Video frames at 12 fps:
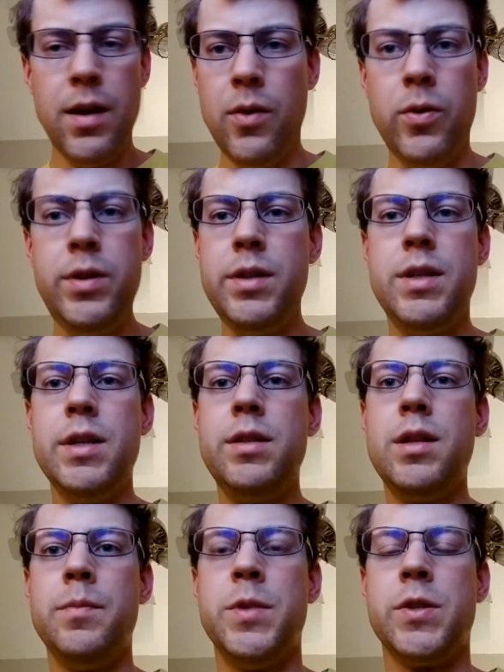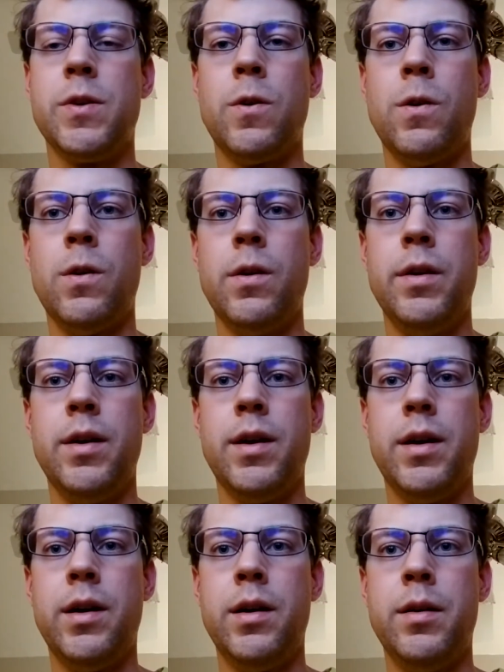Which is just absurd
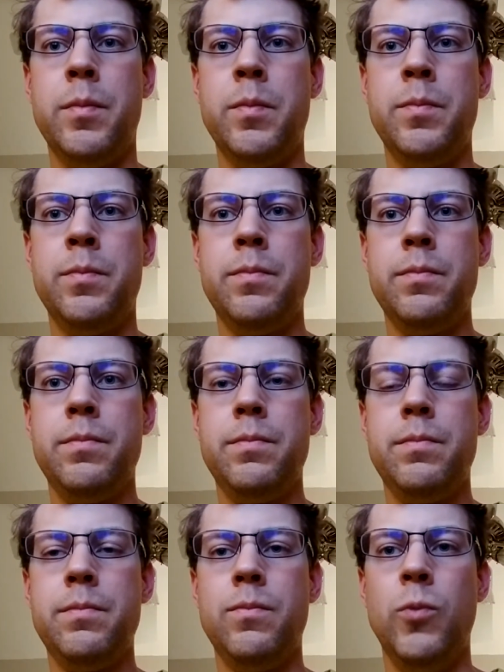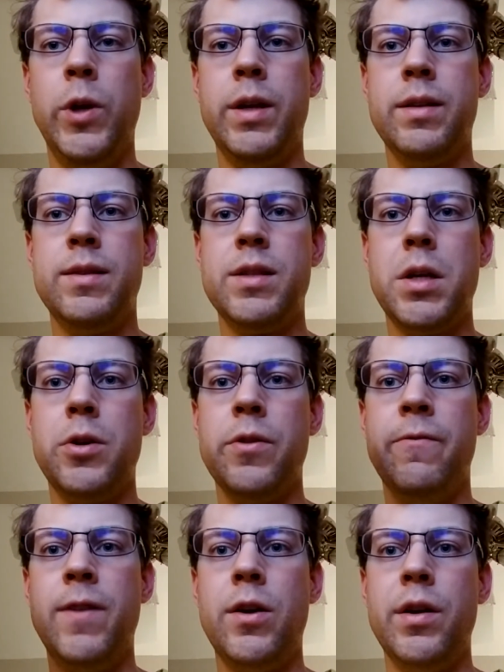when you consider the
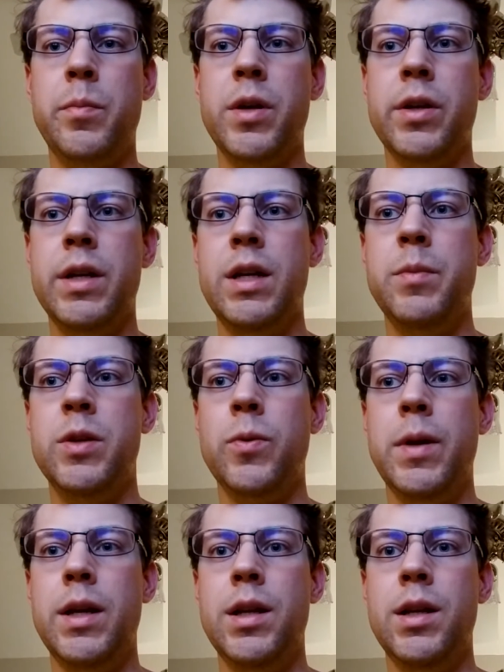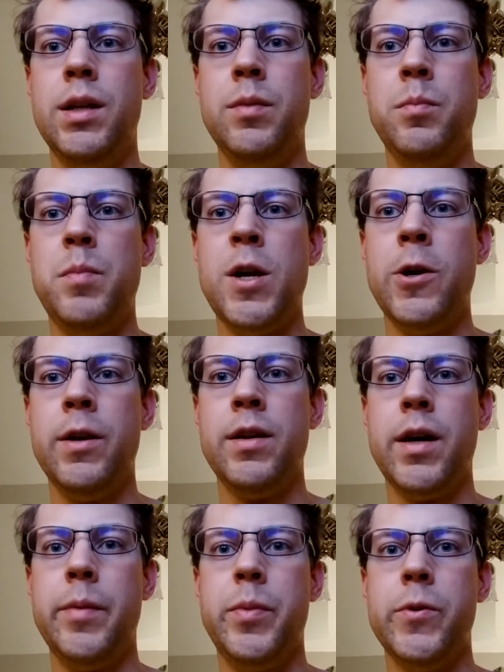variability between married
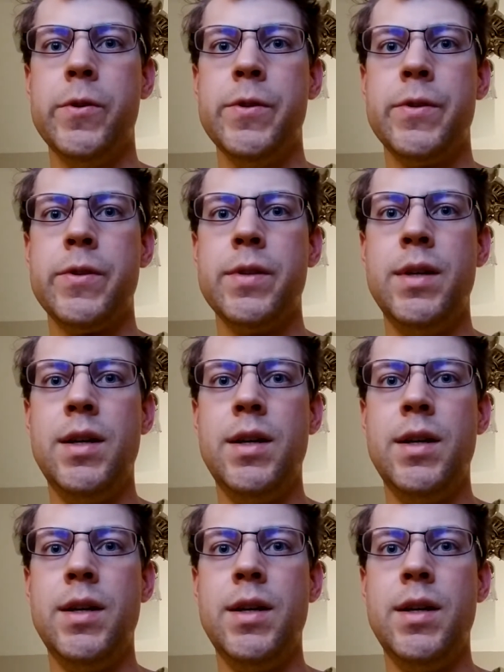couples.